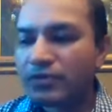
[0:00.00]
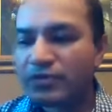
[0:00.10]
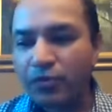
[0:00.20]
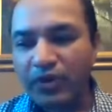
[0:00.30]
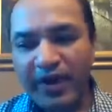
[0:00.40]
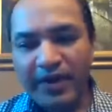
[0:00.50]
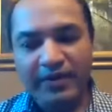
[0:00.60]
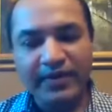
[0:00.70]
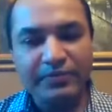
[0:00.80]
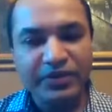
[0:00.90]
So what I
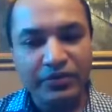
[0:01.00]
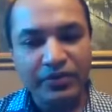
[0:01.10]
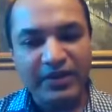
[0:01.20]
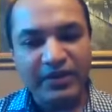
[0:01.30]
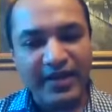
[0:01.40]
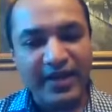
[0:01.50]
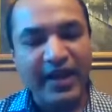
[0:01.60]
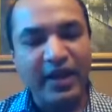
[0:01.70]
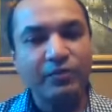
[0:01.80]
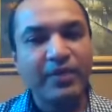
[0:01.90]
ended up doing is I
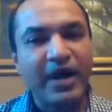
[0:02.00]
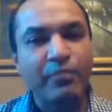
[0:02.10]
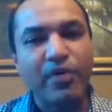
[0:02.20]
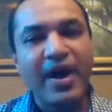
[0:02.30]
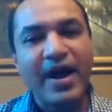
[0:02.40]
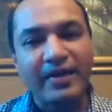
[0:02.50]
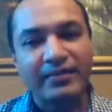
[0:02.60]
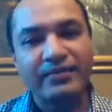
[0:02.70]
held my breath.